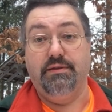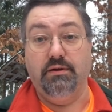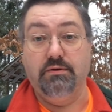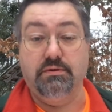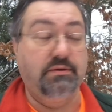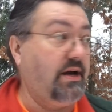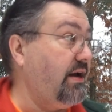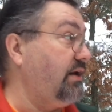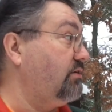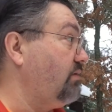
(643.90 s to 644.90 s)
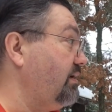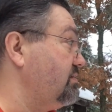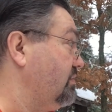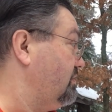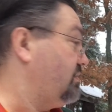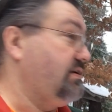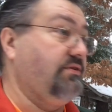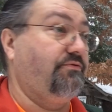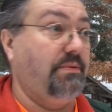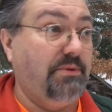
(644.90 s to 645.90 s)
the local guy on Craigslist,
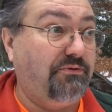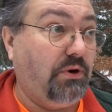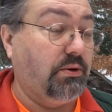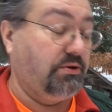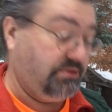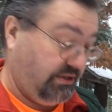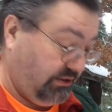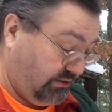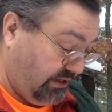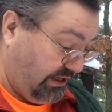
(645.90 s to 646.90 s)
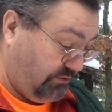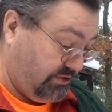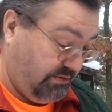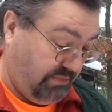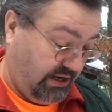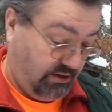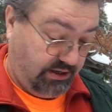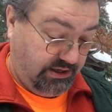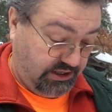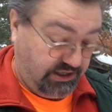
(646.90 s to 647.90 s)
from the photos, it looked like it was in better
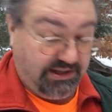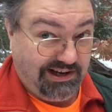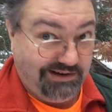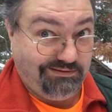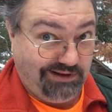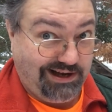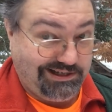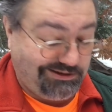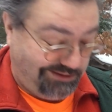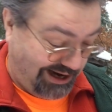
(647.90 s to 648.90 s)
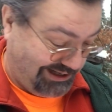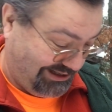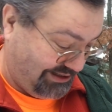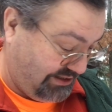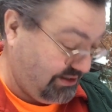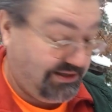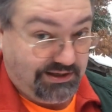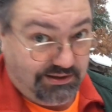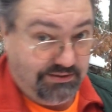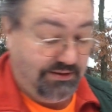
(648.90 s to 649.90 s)
condition than light scratches.
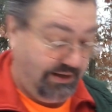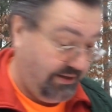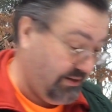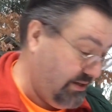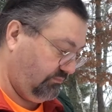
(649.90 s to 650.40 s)
So, all right.